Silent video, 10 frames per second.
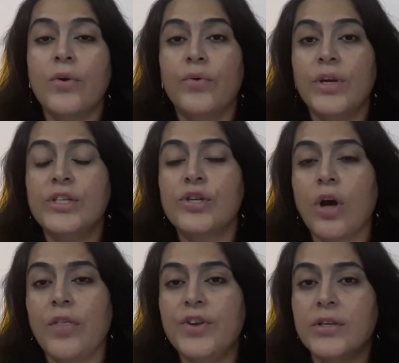reach
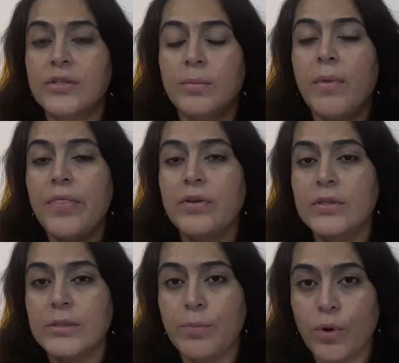not just the
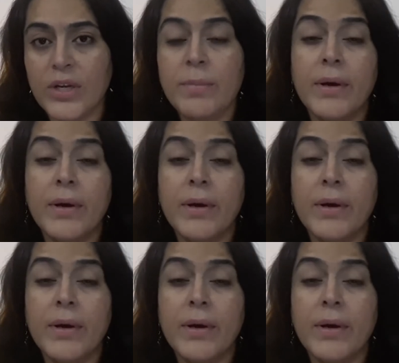mother's body,